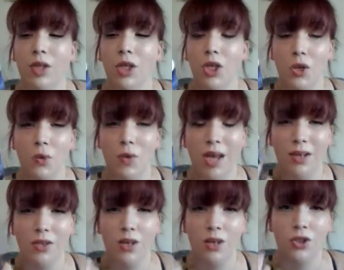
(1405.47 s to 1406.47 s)
you
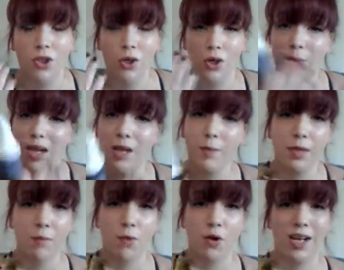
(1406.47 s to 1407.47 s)
can do your makeup in
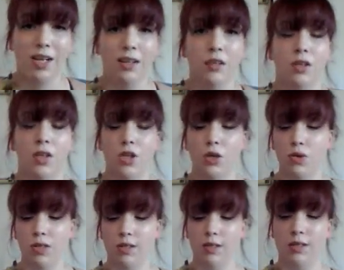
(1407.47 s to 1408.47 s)
the morning. You
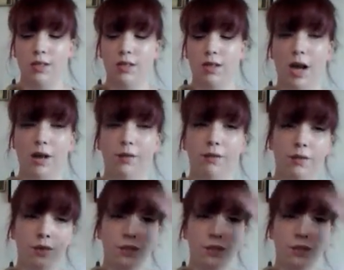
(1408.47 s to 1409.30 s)
just kind of,